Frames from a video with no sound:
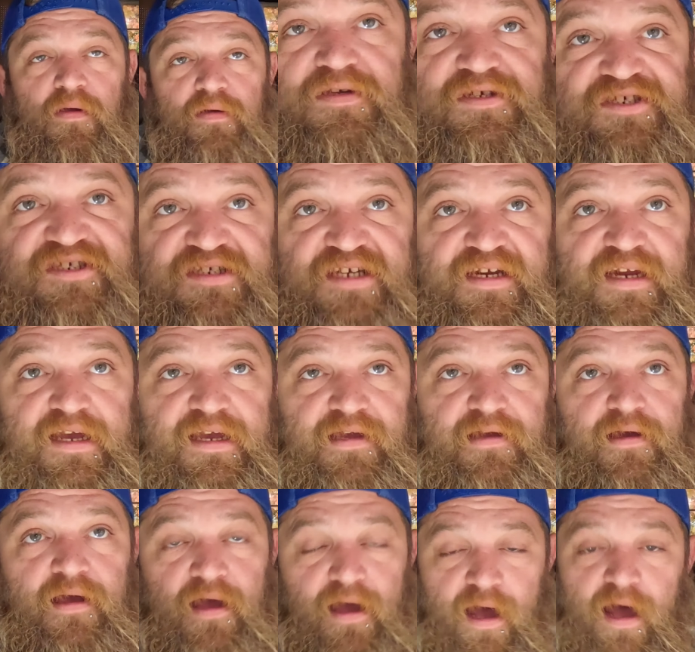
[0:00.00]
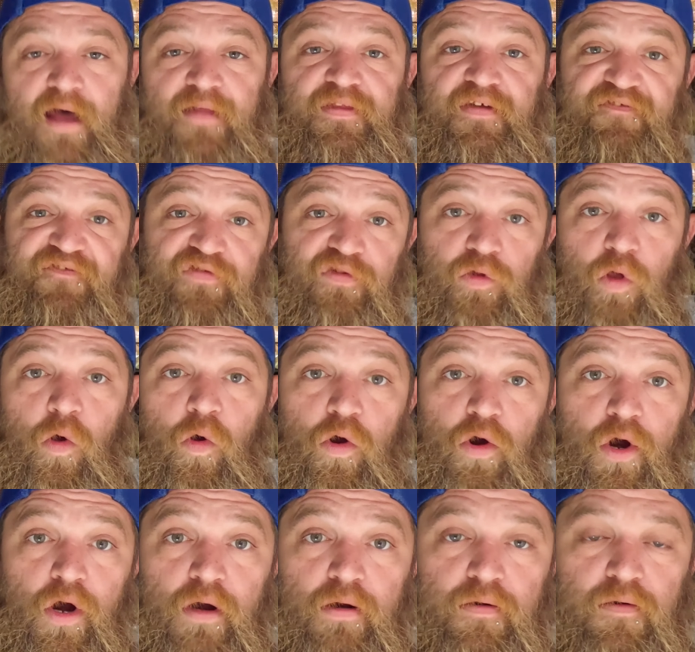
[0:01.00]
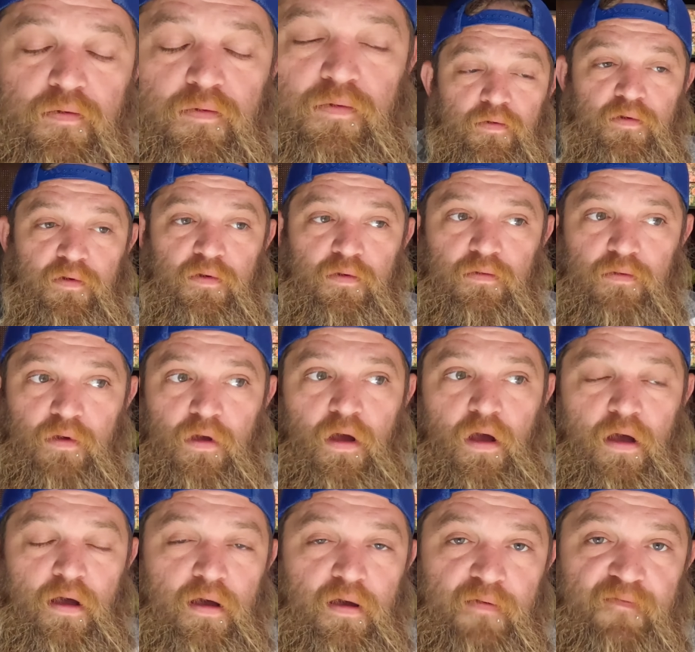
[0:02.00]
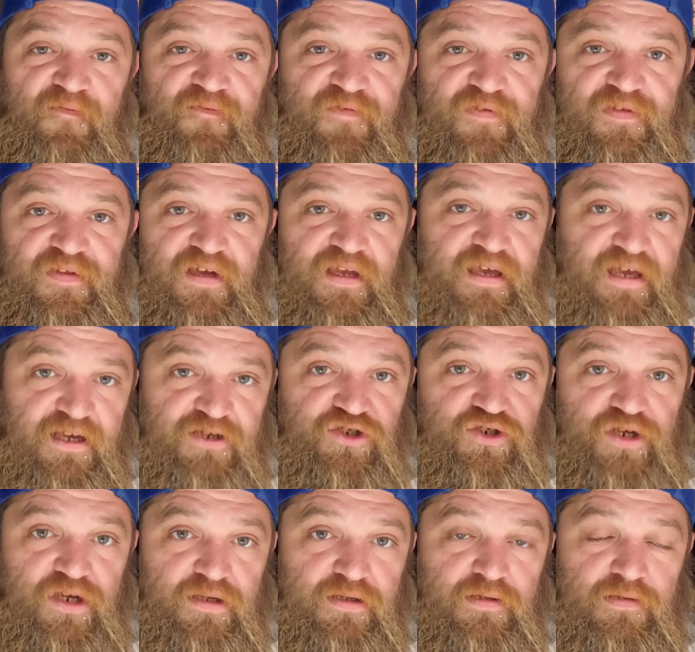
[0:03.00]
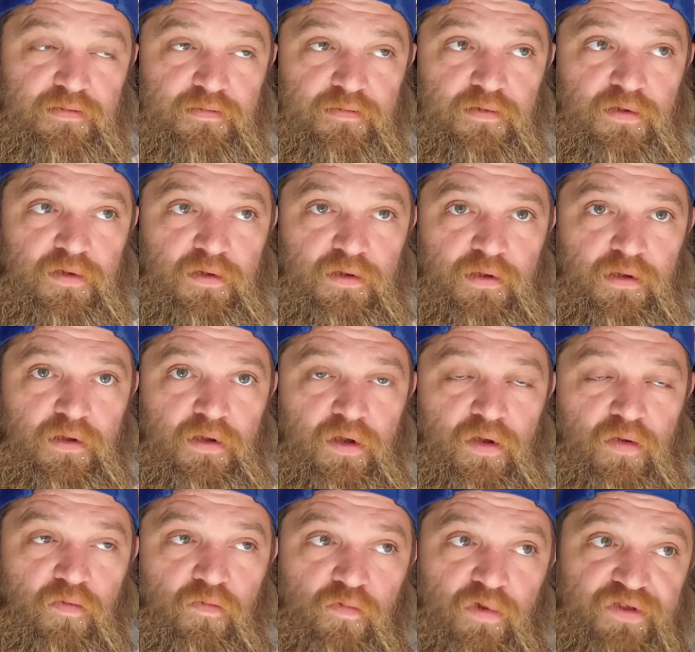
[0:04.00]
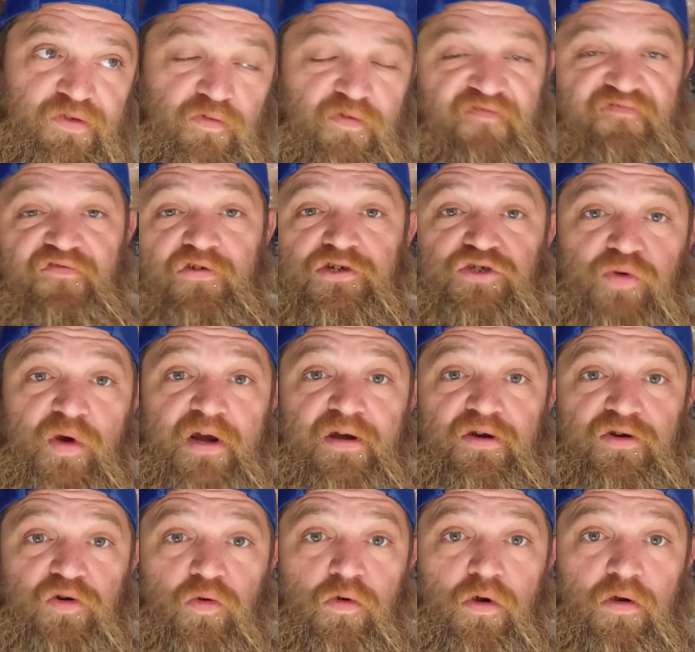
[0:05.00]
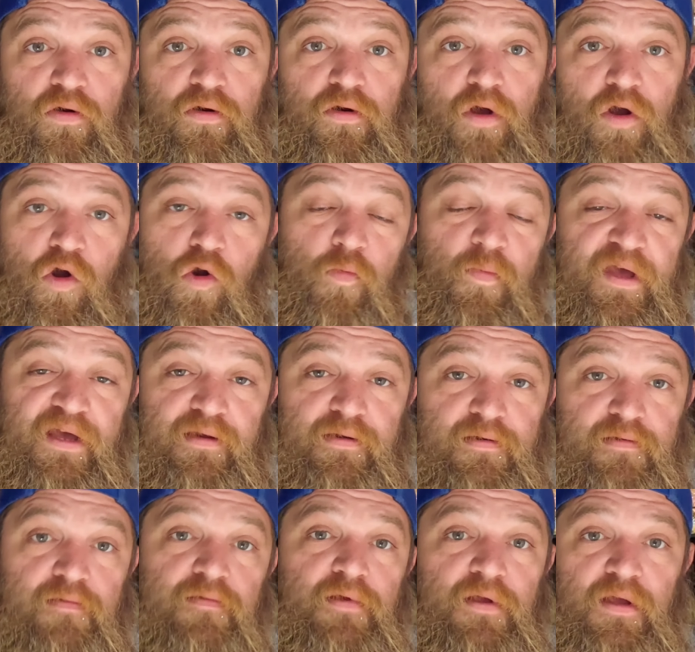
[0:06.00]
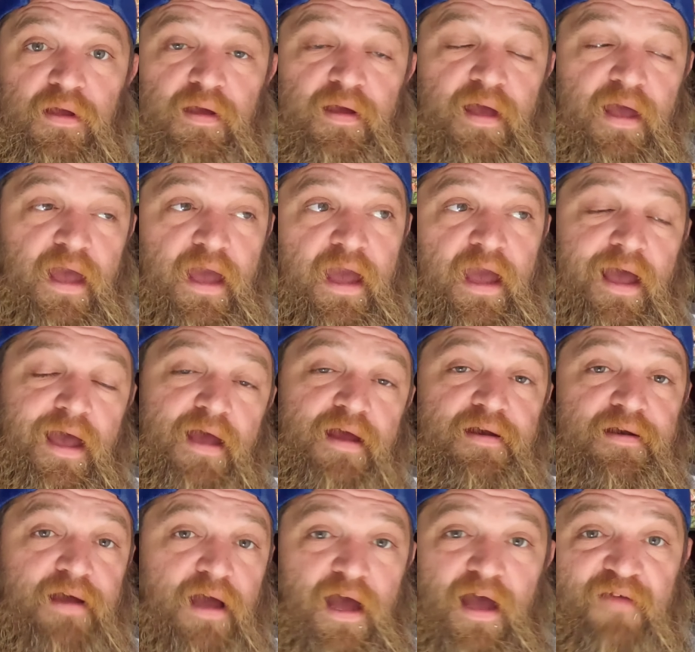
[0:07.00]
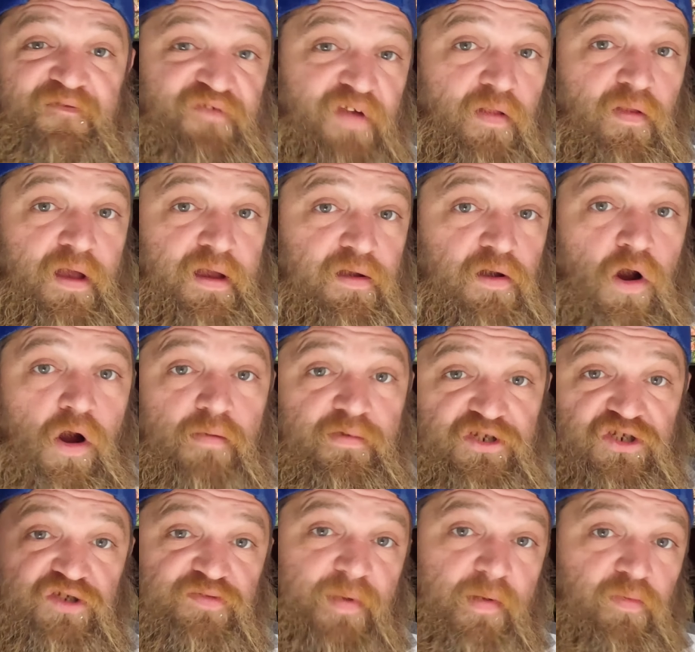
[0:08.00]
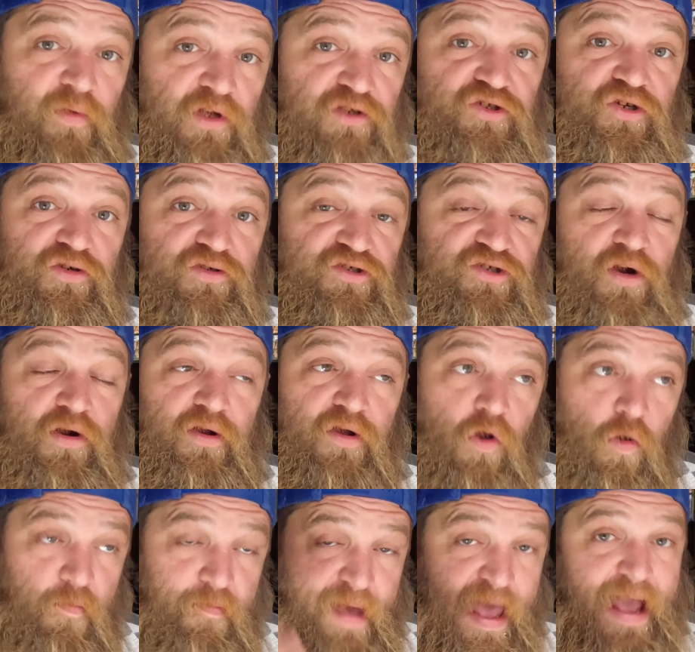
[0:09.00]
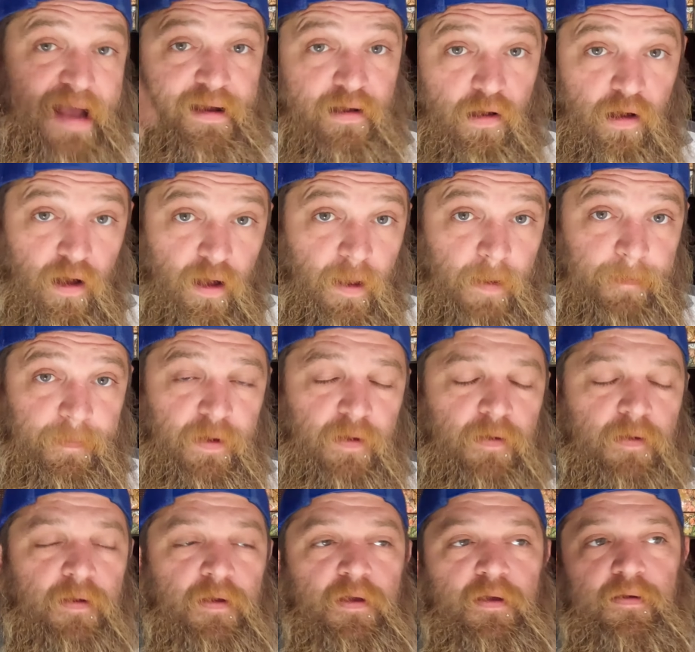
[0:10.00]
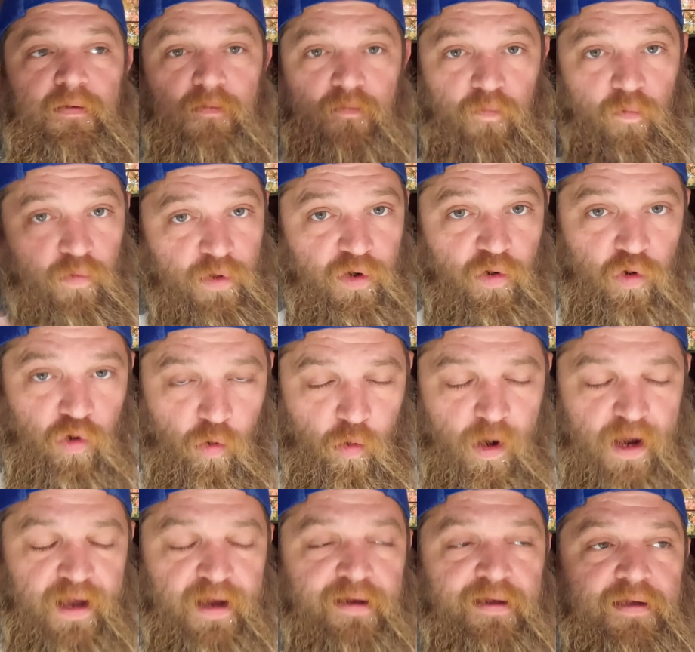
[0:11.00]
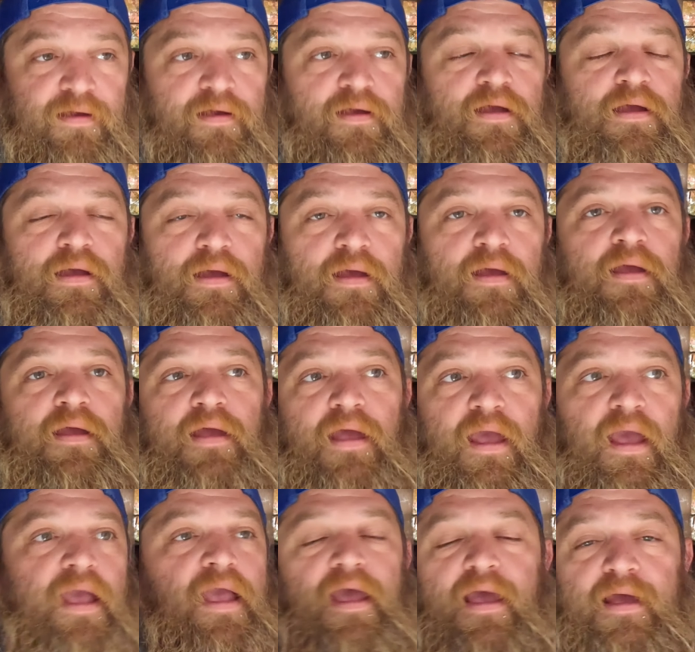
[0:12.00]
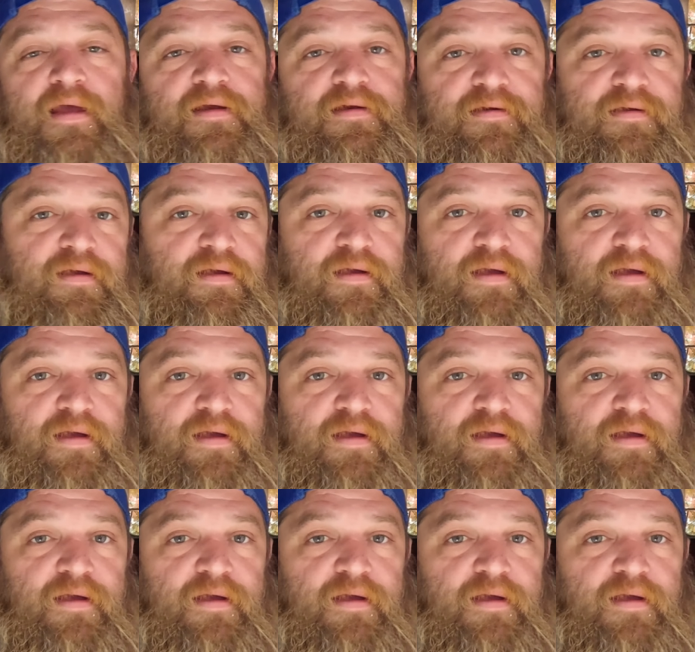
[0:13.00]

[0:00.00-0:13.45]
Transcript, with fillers: sitting on the floor of the kitchen with the refrigerator door open and I felt like garbage because my blood sugar started going back up real quick, and